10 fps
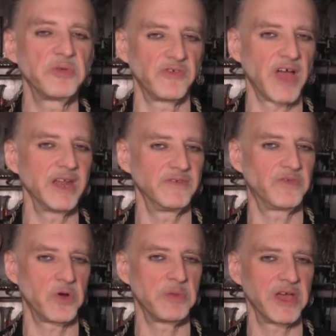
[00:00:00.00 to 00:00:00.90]
provided
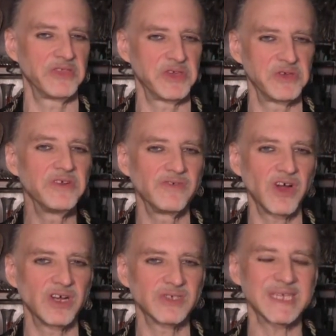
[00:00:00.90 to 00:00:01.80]
for by the
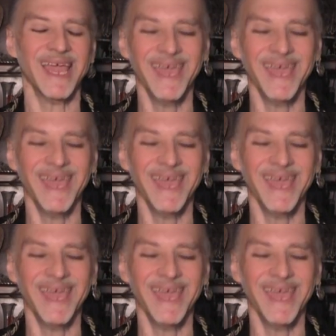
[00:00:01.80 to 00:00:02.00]
universe